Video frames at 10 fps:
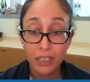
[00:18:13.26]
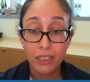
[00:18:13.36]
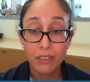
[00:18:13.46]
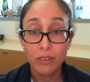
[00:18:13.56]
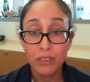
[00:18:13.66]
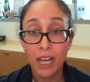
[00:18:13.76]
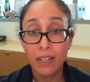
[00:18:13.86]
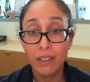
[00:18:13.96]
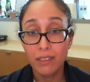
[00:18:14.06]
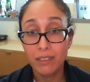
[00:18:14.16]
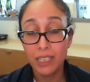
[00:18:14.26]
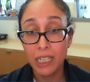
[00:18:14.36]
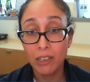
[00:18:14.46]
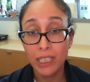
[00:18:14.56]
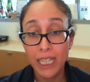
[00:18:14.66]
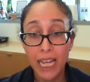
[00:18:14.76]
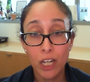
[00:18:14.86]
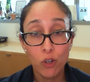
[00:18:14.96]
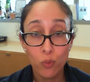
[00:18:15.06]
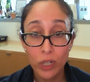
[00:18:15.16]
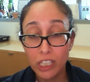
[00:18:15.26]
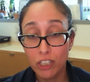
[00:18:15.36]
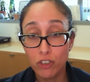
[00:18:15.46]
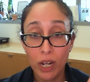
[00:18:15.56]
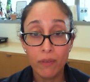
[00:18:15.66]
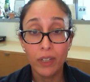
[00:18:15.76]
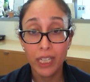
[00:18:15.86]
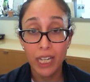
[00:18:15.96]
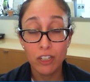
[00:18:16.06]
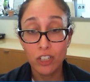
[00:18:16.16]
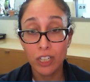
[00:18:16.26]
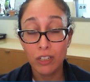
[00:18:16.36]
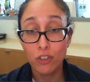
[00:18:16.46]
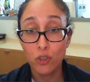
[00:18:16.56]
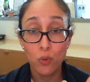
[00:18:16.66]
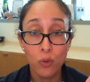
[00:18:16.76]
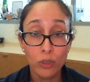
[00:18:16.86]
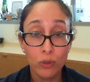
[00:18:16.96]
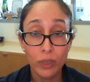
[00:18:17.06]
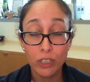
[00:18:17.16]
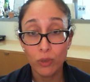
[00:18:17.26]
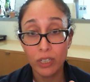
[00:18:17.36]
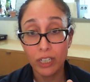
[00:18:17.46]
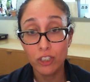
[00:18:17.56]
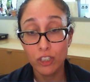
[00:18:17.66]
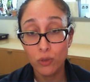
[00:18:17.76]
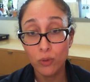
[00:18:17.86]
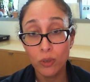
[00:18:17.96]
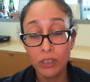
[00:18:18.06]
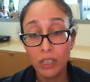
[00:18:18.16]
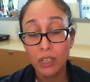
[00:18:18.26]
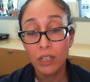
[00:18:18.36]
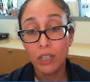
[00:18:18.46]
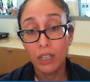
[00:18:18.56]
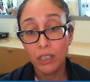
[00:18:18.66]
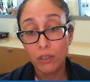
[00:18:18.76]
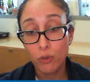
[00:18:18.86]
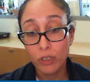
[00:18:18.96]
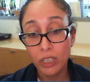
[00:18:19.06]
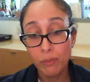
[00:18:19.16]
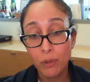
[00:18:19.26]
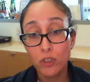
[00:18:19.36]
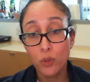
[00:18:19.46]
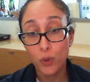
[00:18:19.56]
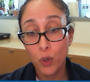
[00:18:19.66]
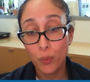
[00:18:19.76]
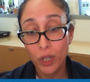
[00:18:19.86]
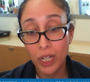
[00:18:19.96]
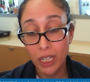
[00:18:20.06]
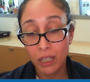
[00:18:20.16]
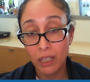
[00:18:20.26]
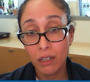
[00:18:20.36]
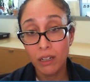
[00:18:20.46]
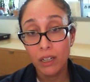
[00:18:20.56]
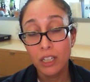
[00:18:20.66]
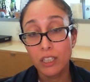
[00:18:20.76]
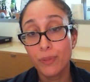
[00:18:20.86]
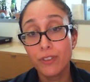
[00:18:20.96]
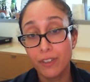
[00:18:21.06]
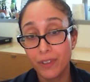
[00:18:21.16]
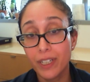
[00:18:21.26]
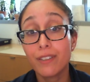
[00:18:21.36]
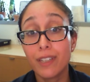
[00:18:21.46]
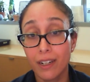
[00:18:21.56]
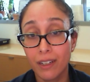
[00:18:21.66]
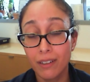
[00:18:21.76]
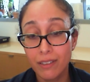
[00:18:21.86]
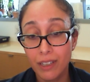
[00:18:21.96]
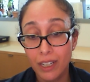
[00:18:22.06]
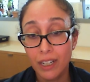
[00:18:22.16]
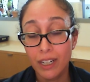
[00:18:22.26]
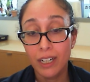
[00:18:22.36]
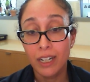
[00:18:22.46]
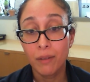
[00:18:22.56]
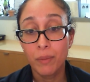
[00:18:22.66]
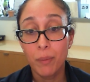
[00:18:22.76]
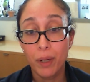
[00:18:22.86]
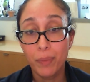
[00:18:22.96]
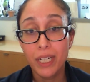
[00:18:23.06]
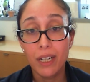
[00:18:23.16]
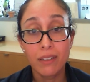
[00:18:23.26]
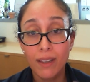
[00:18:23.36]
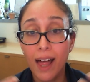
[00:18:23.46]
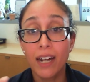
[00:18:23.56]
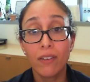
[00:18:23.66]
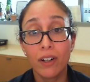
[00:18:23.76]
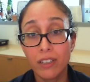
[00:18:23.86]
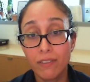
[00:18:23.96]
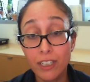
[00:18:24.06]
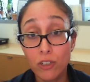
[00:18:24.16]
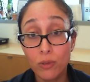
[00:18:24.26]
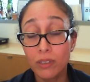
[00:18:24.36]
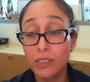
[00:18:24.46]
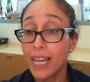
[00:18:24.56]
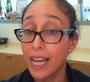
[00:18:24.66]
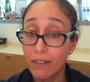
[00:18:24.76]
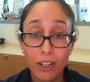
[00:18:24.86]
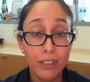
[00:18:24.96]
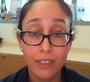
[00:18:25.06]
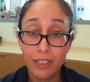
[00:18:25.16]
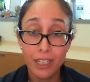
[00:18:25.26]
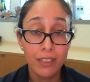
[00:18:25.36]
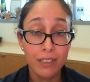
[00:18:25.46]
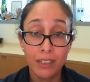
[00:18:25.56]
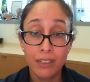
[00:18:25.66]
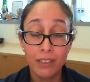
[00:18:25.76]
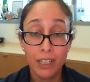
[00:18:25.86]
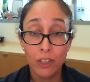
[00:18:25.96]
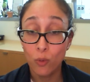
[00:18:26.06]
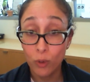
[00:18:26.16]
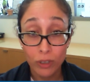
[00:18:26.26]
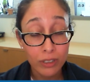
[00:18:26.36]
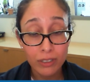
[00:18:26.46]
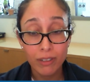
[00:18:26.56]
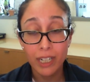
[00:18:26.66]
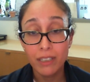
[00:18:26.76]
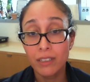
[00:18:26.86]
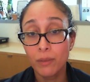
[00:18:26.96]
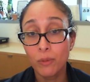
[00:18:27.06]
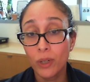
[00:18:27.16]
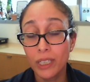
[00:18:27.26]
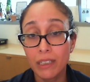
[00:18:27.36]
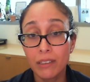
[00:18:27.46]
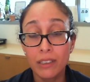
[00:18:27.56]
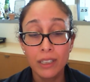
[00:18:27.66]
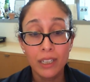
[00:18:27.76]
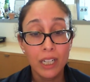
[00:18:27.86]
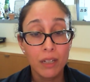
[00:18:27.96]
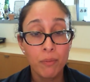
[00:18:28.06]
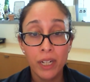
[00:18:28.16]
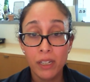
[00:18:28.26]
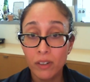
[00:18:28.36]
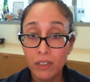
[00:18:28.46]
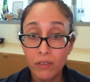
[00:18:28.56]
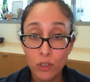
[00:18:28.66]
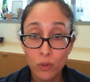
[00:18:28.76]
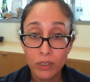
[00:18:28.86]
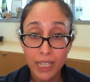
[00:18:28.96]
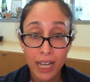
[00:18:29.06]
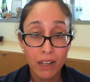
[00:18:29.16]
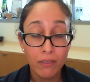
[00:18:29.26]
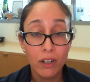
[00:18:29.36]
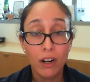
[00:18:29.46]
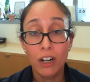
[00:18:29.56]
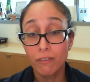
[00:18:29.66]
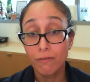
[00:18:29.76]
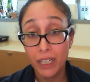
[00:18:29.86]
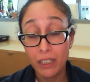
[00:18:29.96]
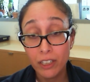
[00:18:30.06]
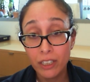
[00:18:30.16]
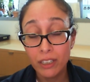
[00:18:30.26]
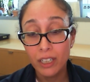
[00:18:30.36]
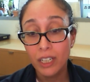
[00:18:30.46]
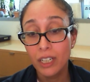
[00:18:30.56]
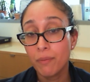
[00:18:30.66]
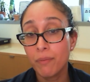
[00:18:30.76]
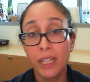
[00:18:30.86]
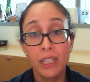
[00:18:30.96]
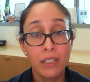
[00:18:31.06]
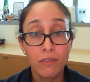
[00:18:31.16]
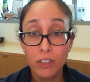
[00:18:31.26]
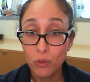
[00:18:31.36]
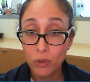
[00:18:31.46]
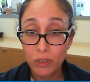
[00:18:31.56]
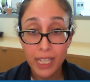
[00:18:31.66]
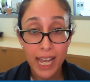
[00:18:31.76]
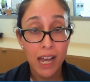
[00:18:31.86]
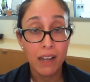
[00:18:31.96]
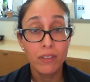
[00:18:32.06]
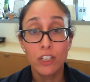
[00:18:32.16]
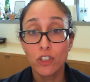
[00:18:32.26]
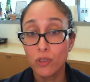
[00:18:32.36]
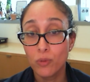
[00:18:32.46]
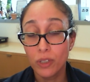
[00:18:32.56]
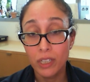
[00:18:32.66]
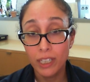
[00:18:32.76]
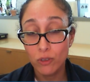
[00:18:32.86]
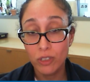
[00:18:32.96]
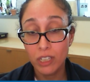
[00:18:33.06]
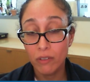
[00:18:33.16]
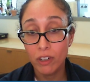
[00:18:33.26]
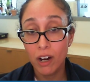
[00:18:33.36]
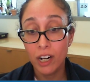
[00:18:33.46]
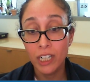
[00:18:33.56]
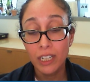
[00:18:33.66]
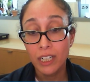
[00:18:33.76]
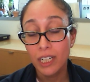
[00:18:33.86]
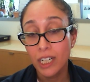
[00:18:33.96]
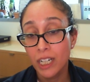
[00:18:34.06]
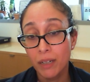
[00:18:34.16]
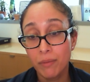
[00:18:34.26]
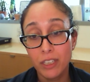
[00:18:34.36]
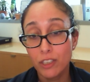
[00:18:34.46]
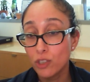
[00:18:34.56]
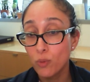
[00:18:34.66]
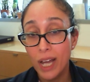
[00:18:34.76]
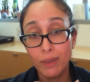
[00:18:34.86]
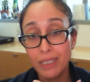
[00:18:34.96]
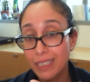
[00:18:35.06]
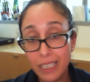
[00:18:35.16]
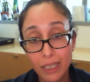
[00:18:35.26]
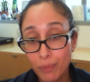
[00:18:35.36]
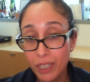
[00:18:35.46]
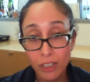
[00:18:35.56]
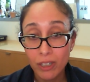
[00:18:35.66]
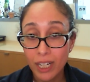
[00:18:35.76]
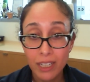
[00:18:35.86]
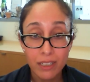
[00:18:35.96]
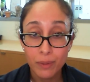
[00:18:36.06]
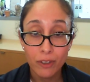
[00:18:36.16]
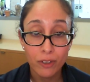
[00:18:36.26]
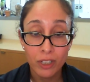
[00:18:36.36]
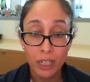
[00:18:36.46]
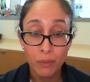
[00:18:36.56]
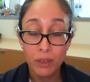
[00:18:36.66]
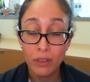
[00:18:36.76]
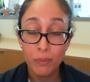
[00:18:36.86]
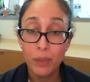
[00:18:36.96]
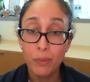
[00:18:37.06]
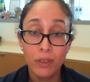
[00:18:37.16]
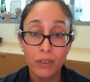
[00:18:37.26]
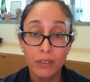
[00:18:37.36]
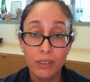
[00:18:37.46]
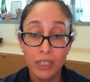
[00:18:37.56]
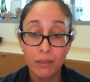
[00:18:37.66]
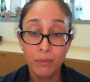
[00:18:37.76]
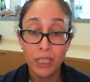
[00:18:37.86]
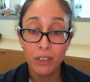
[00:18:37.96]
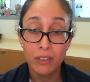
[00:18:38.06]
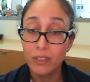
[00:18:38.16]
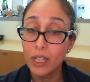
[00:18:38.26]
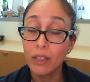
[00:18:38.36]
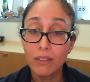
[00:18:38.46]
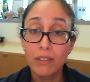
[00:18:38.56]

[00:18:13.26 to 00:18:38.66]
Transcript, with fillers: It's not necessarily a risk stratification tool or risk reduction tool. It's really most appropriate in specific settings. Um, but because a lot of our individuals have heart disease in, in the world, right? It's the number one killer. Many of our individuals have heart failure. Many individuals have issues with the electricity of their heart um, this is why we see it being utilized in about 39 million people um, here in the States.